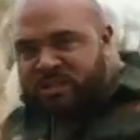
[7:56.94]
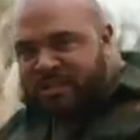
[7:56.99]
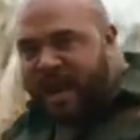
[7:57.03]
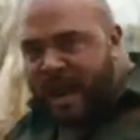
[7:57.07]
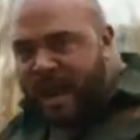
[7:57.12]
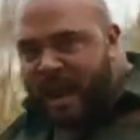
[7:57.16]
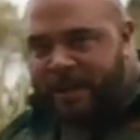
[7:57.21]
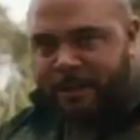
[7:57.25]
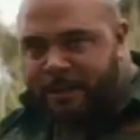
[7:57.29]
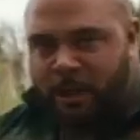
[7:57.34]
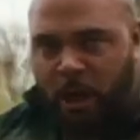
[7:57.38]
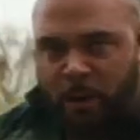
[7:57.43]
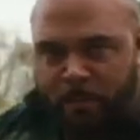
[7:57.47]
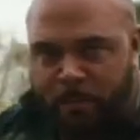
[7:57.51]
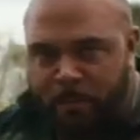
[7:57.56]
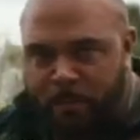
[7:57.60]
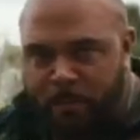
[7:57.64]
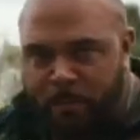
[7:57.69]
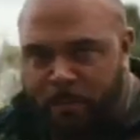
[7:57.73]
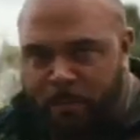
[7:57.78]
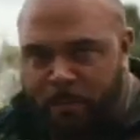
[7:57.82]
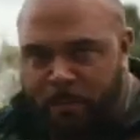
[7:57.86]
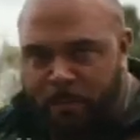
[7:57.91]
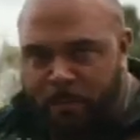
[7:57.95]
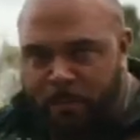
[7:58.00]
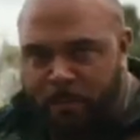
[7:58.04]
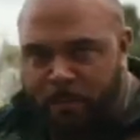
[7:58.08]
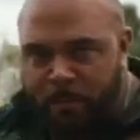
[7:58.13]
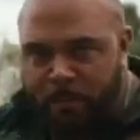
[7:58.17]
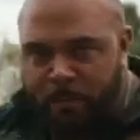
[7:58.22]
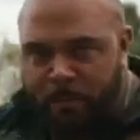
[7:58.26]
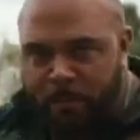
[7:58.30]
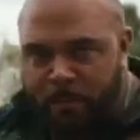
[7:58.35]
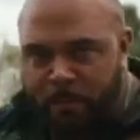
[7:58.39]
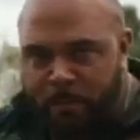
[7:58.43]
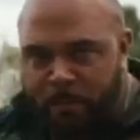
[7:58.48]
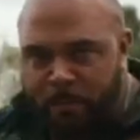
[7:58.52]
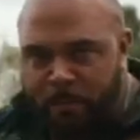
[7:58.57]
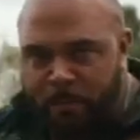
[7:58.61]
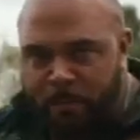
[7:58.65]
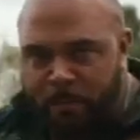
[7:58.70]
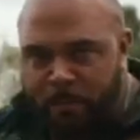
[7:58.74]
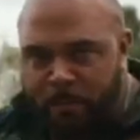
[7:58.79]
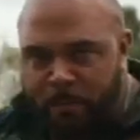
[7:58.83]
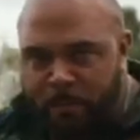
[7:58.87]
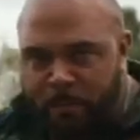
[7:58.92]

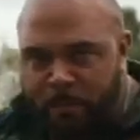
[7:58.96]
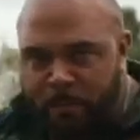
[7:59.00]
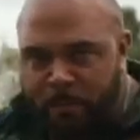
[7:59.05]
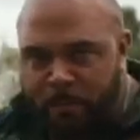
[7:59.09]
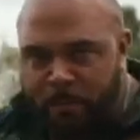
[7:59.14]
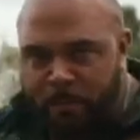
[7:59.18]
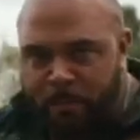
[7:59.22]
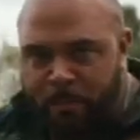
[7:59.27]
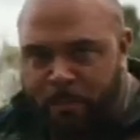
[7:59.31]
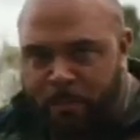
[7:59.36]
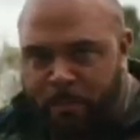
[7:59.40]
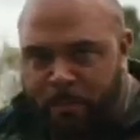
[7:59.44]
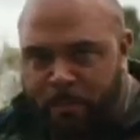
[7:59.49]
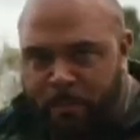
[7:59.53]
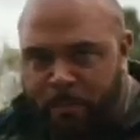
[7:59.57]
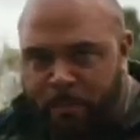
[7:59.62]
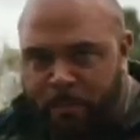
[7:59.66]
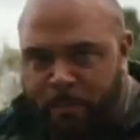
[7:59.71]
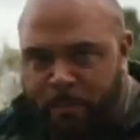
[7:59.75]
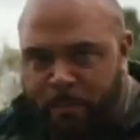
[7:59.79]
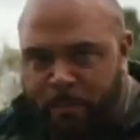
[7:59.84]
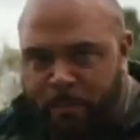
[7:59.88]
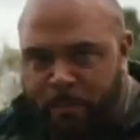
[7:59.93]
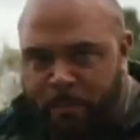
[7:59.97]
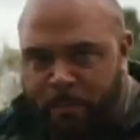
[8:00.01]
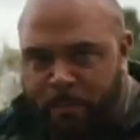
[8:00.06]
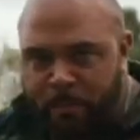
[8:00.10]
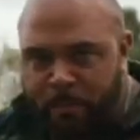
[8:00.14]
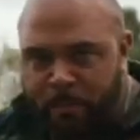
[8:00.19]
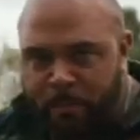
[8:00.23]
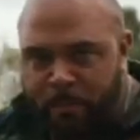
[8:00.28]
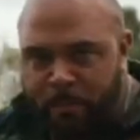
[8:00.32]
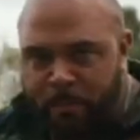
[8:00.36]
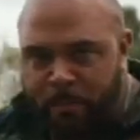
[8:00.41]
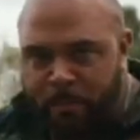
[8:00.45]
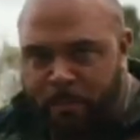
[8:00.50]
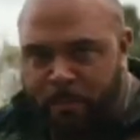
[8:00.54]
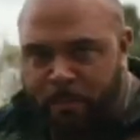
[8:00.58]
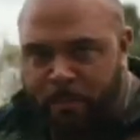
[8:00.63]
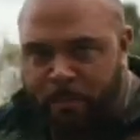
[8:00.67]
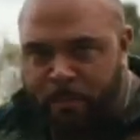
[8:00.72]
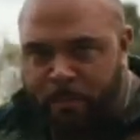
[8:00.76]
No words are spoken by the person on screen.